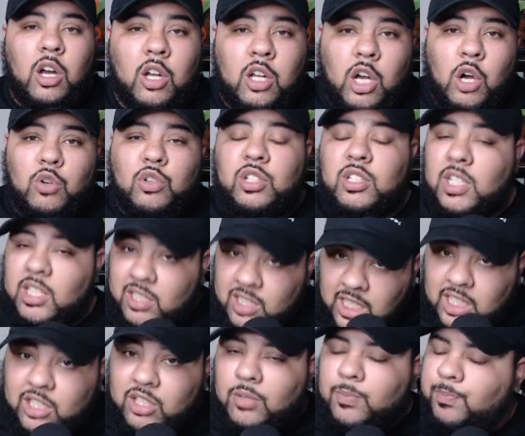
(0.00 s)
coaches.
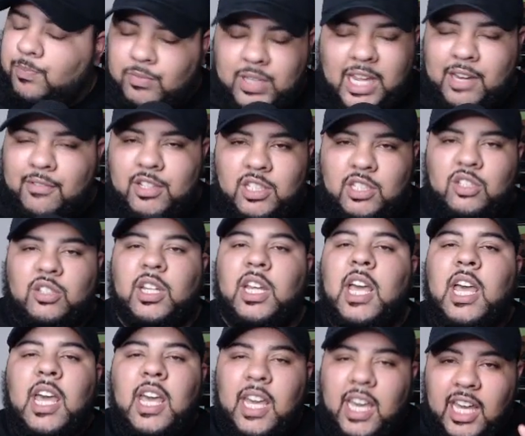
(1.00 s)
Essentially, not even essentially,
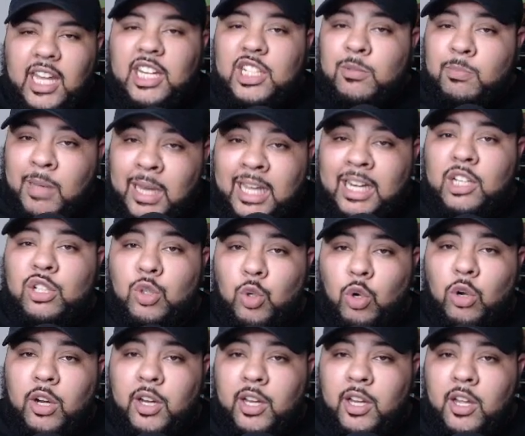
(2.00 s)
it is
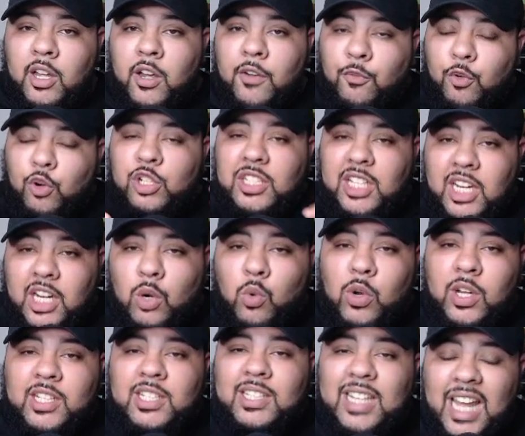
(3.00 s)
mandatory for tier
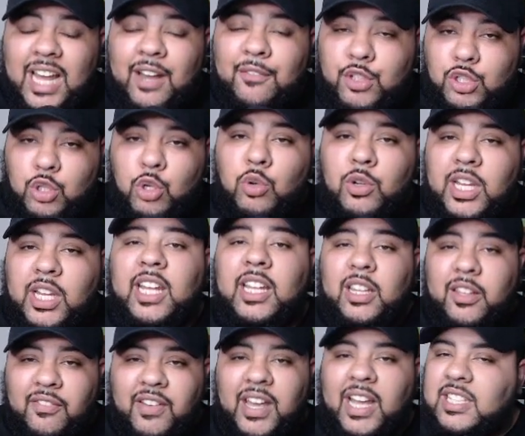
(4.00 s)
one staff to get the
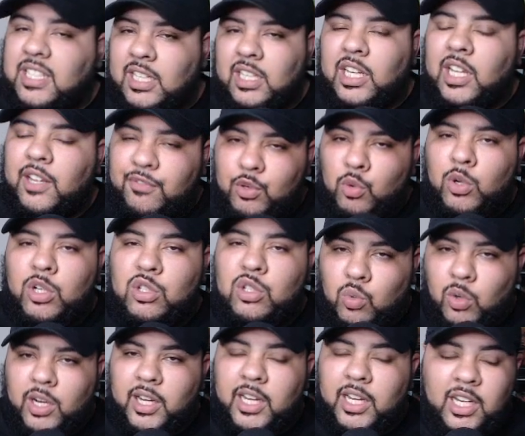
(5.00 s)
vaccine if you want to
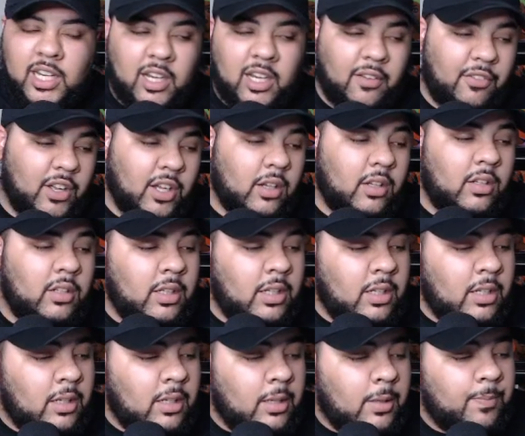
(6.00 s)
work in NFL.
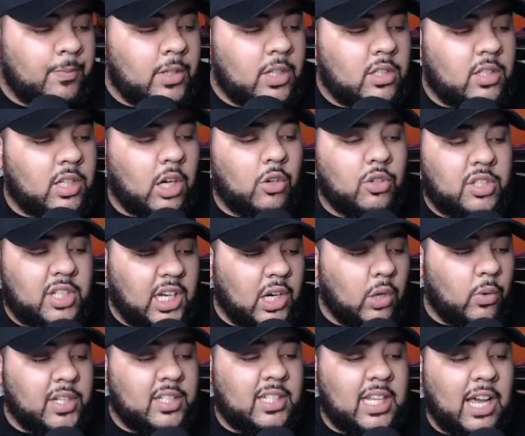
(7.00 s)
So, tier
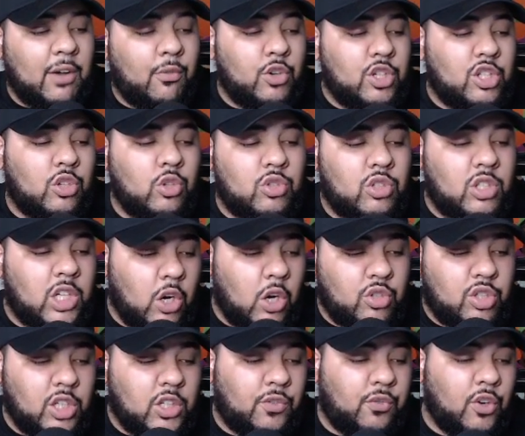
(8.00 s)
one staff, which includes
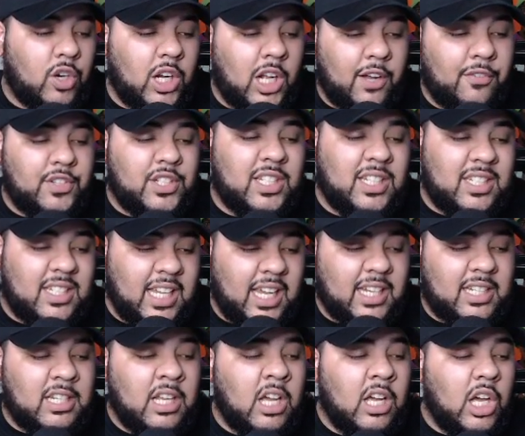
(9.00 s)
coaches, front office
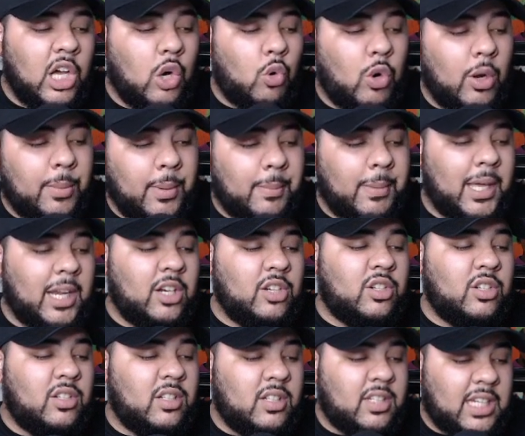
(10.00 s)
execs, equipment
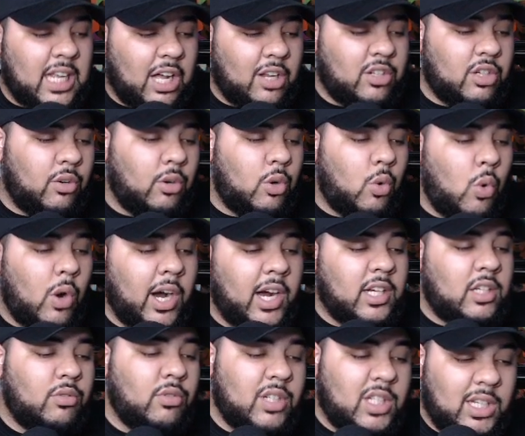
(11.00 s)
managers, and scouts, are required
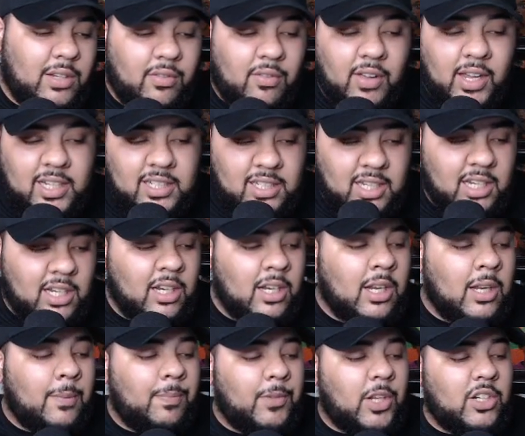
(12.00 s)
to receive a vaccine.
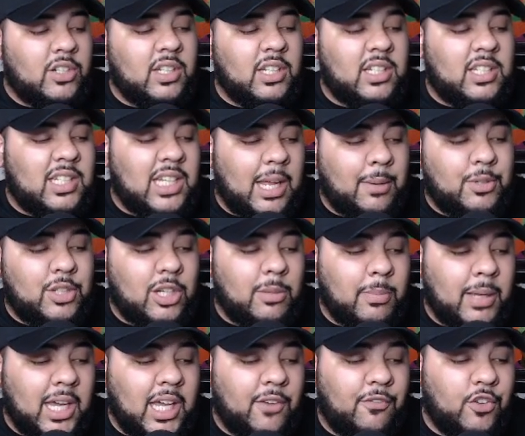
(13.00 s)
There's an exception
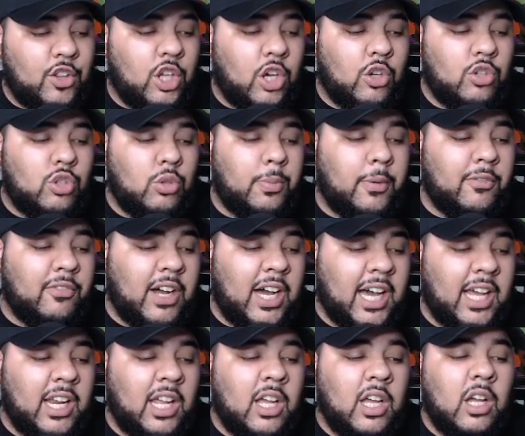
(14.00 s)
made for those who
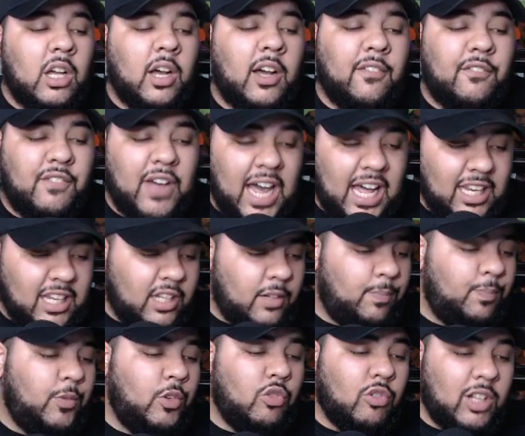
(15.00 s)
provide a valid
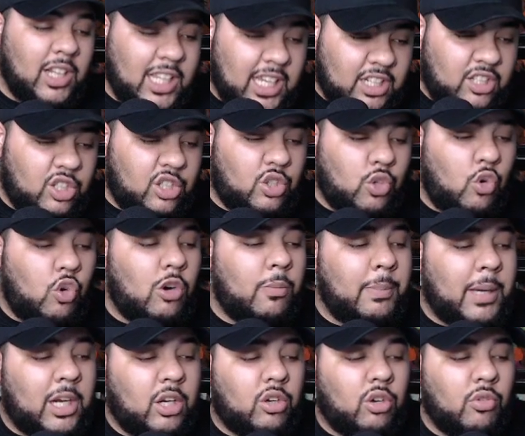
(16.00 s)
religious or
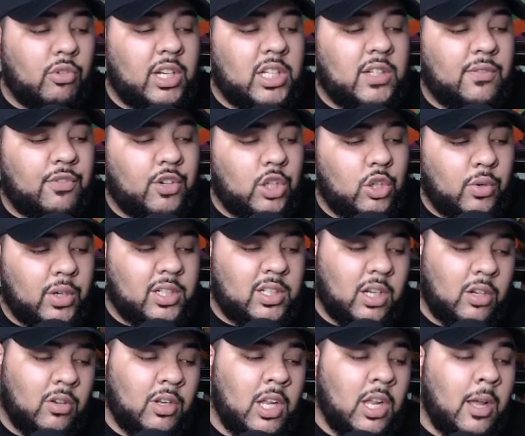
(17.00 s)
medical reason for doing
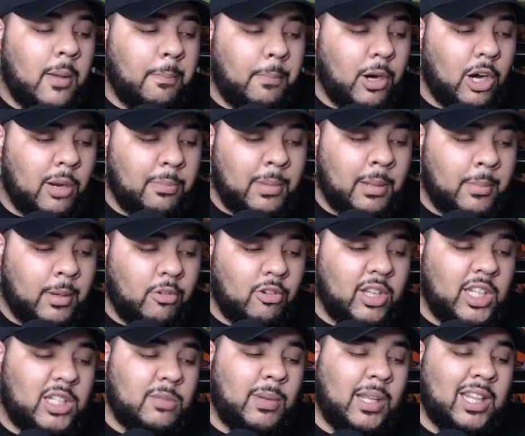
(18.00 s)
so, per memo
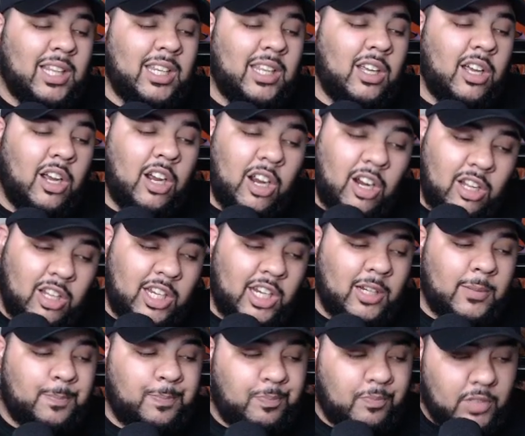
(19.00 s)
released by the league earlier
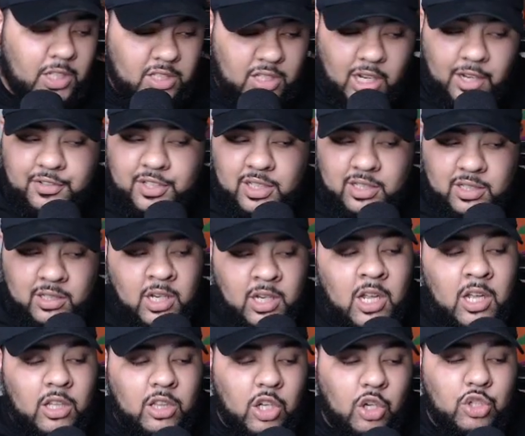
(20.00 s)
this offseason.
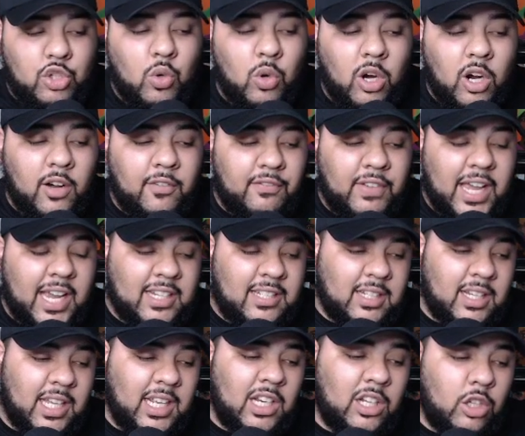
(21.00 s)
Those who aren't
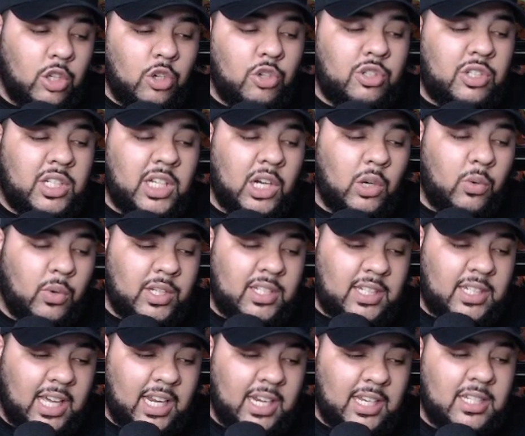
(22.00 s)
vaccinated lose tier one
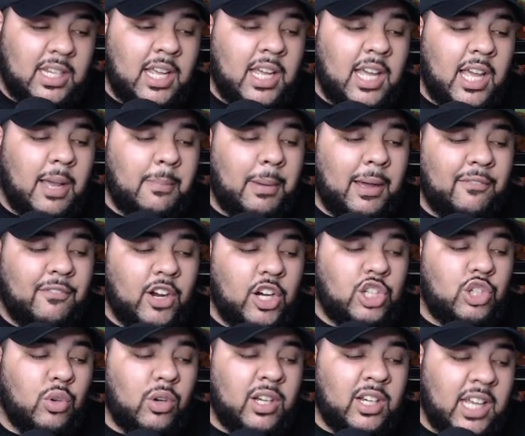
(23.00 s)
status and, by
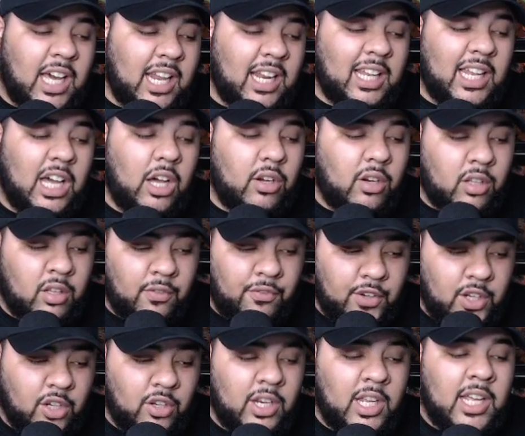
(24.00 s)
virtue, are not allowed on the
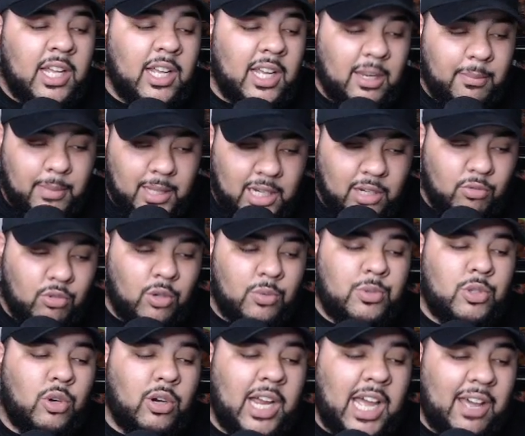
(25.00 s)
field, in meeting rooms,
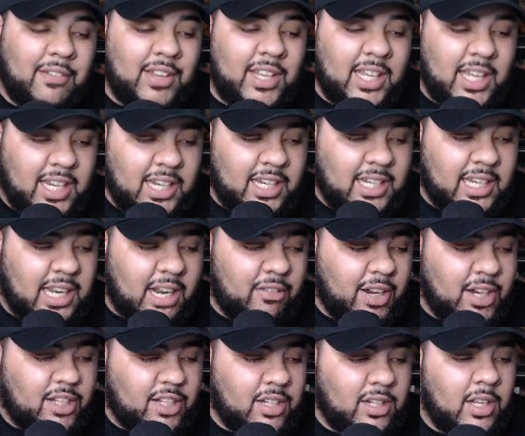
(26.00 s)
or having any
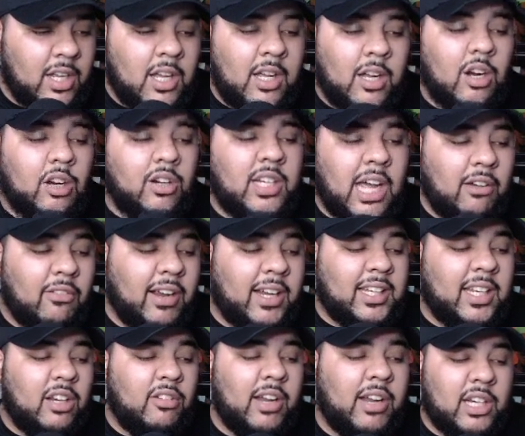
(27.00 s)
direction or direct
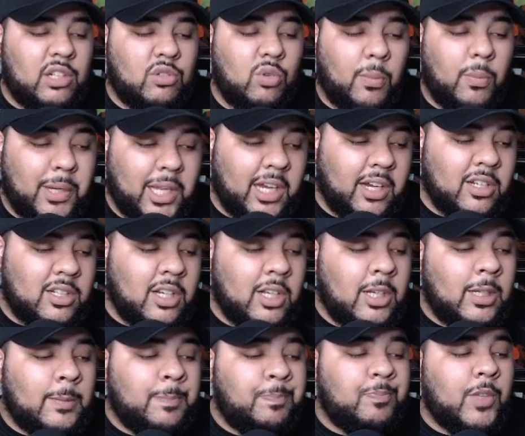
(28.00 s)
interaction with players.
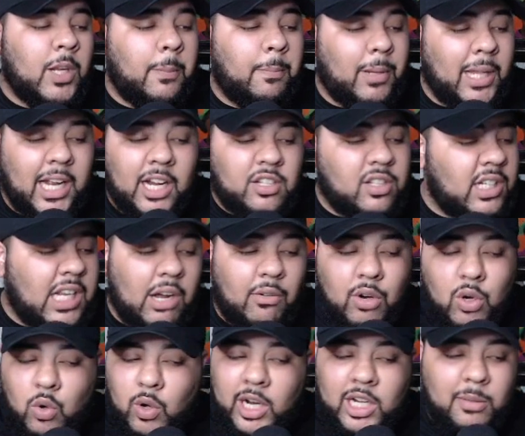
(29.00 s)
Players are not
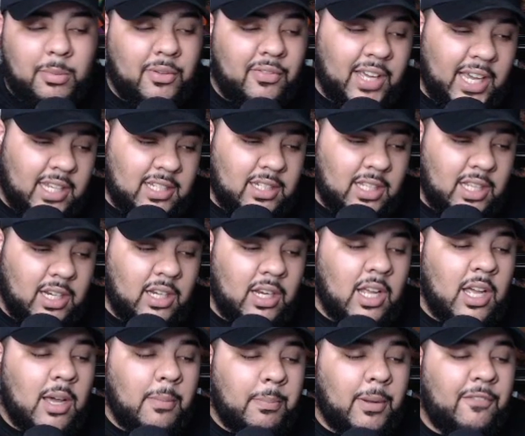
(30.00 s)
required to be vaccinated,
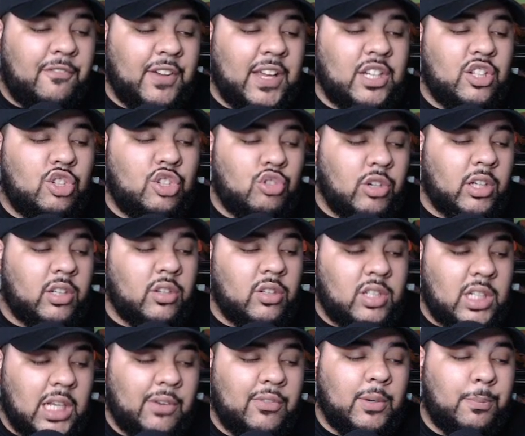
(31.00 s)
but face stricter
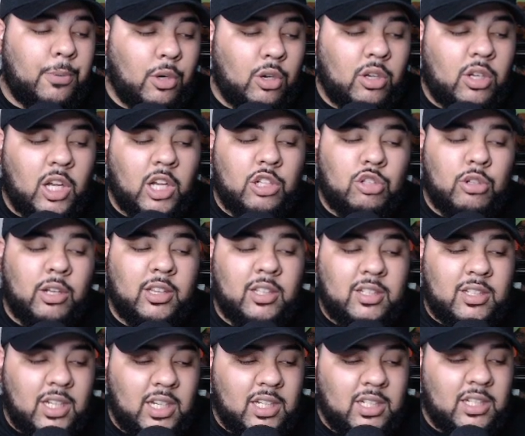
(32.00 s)
safety protocols throughout the
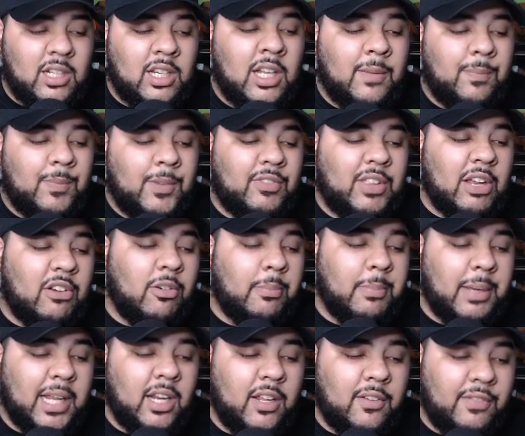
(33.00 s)
season if they
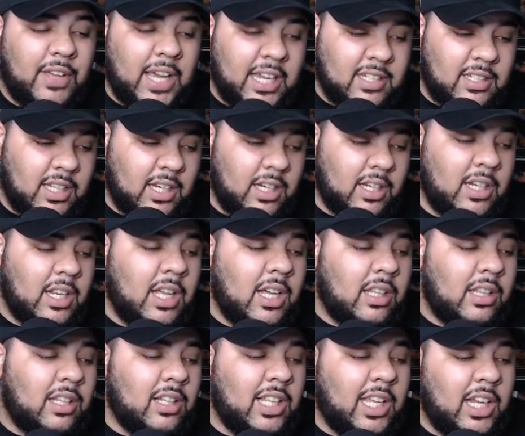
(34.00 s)
remain unvaccinated.
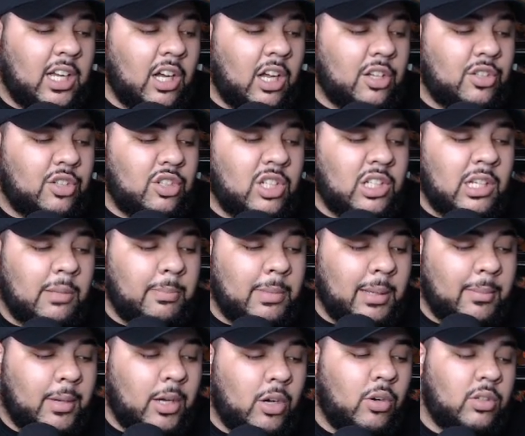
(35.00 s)
The league also sent a
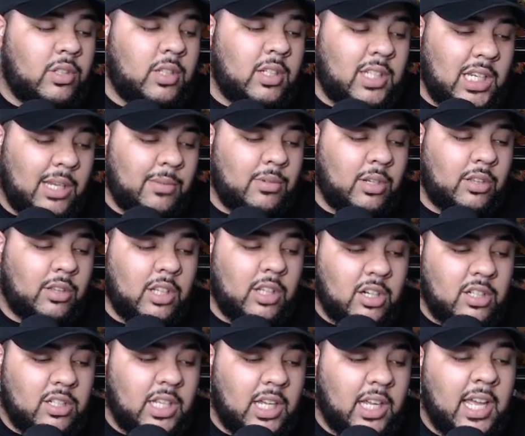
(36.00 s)
memo to teams on
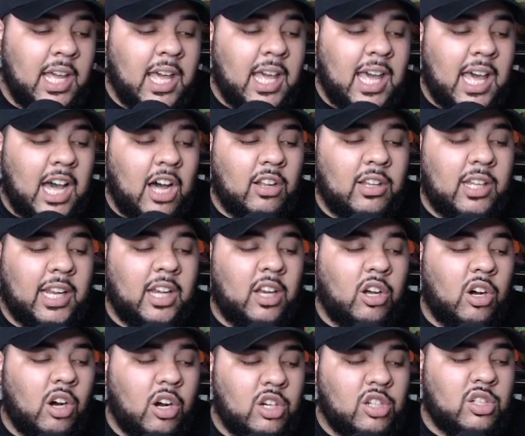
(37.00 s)
Thursday outlining
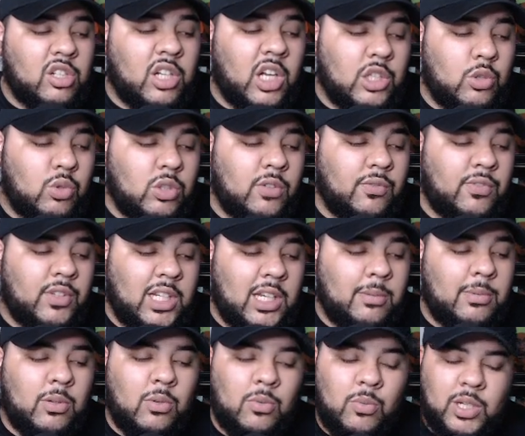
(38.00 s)
harsh consequences for teams.
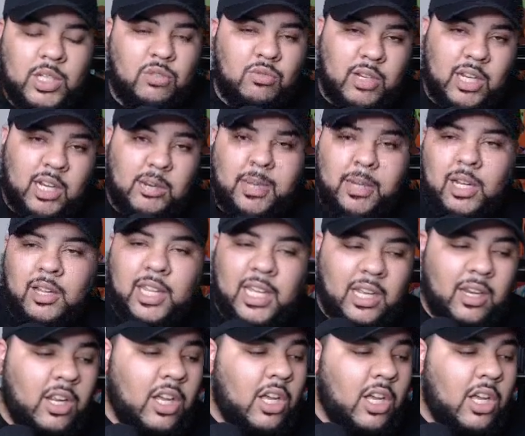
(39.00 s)
We just read about all that